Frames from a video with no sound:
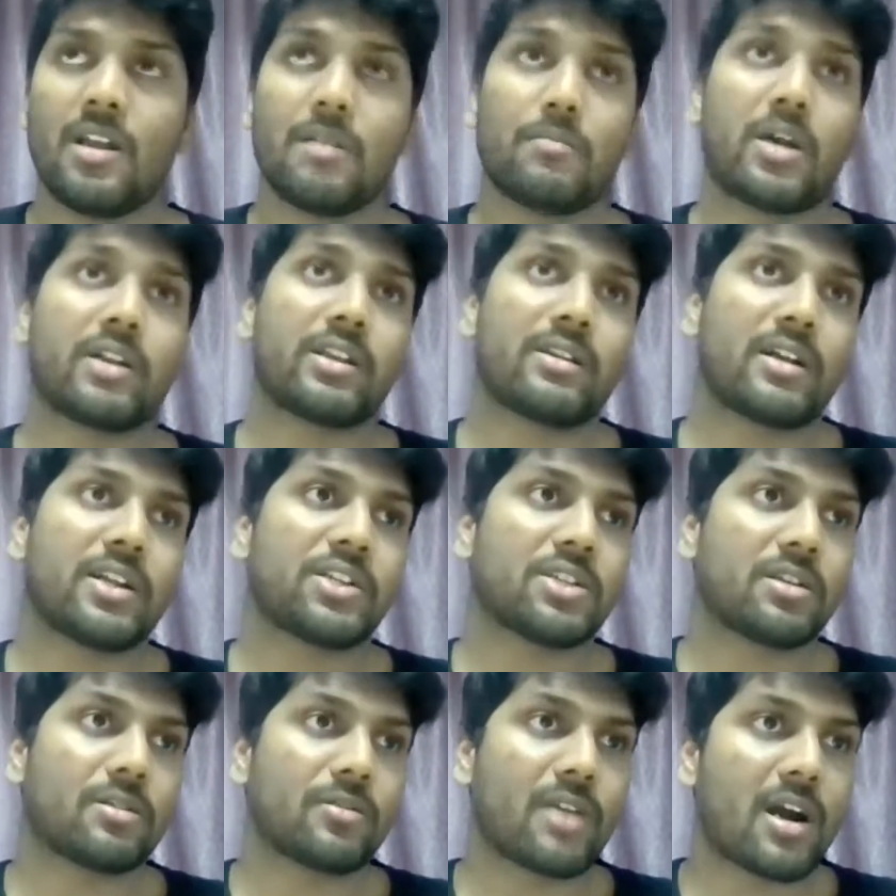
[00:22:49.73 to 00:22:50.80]
But in
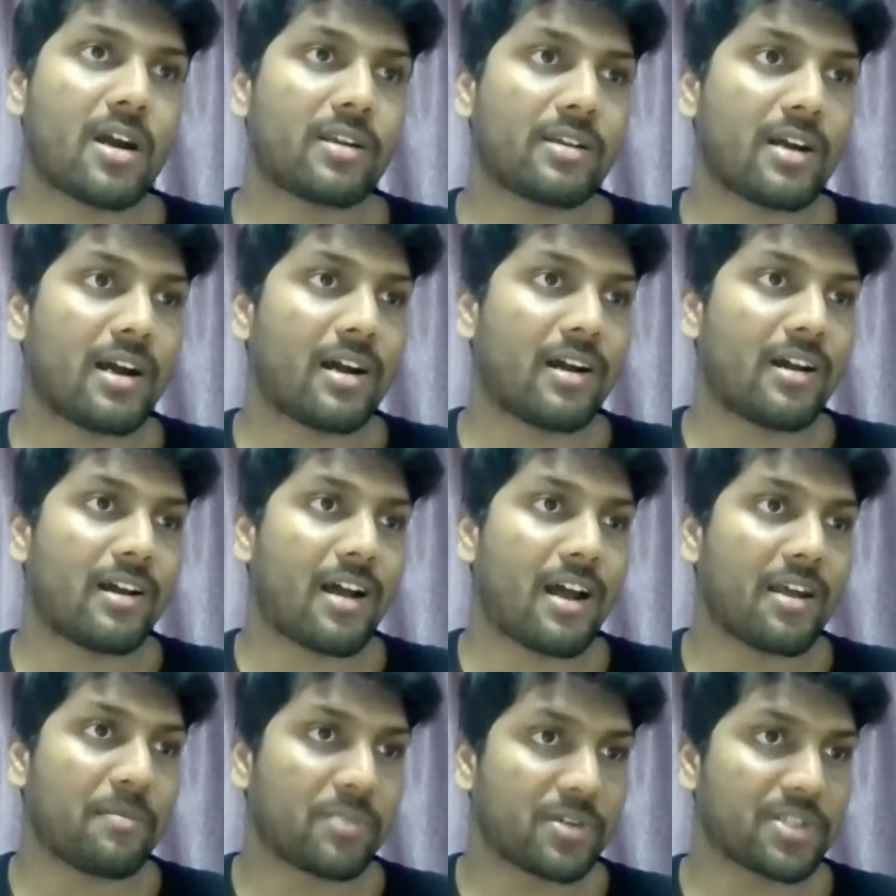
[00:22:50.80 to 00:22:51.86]
addition to that,
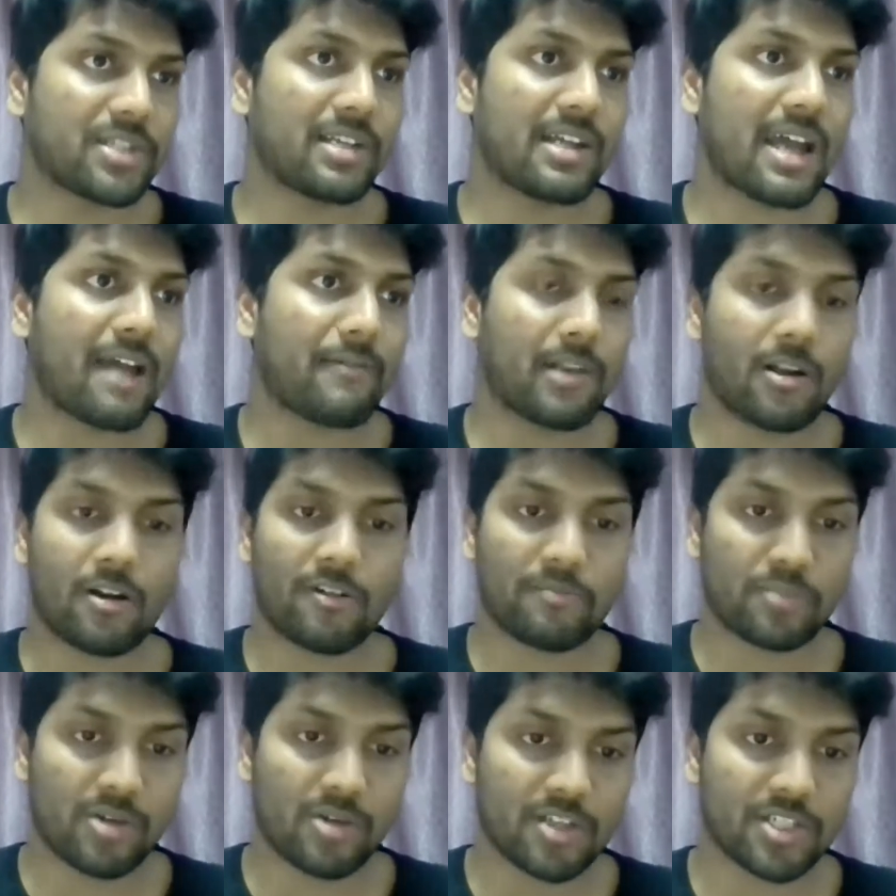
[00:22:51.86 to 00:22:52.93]
I personally have a lot of
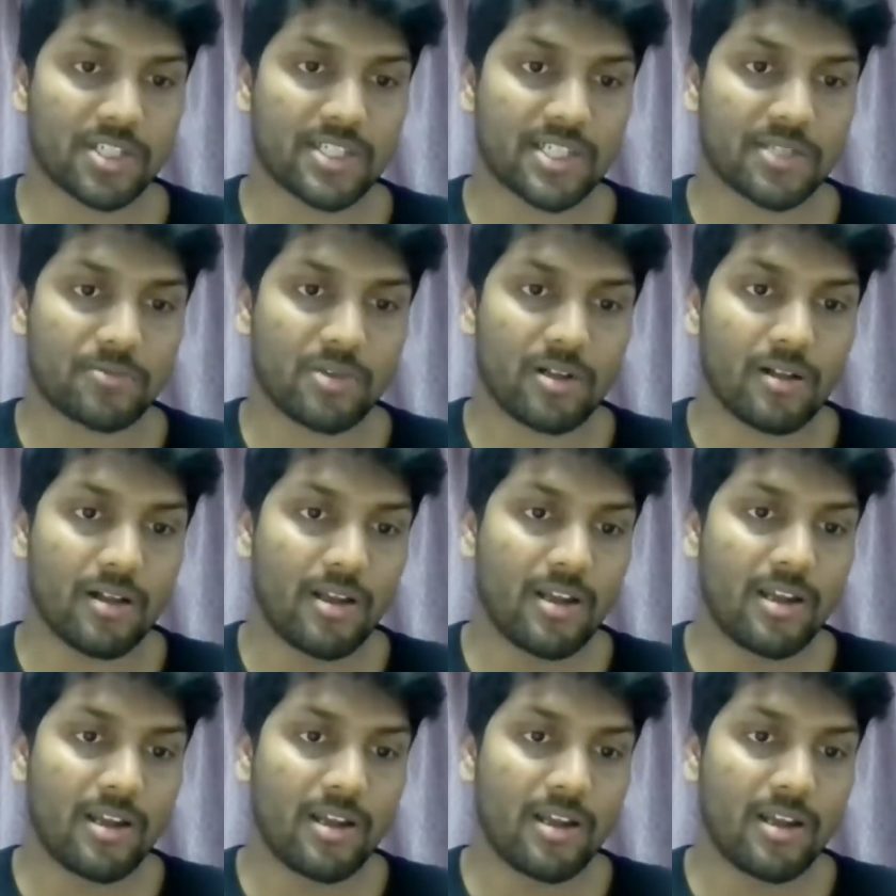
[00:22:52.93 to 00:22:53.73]
projects as well